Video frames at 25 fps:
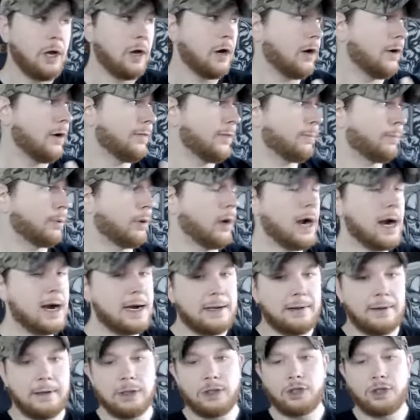of the
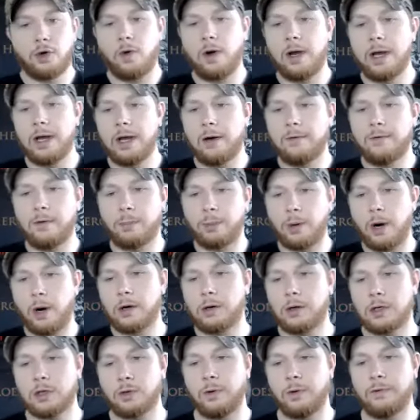pride and the joy of the
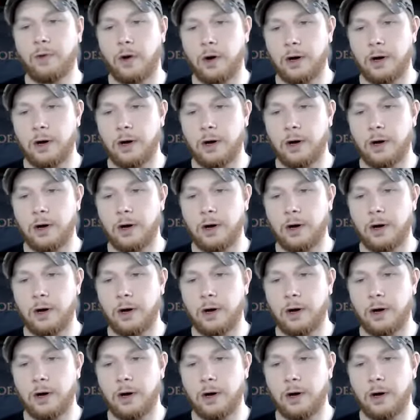progress we've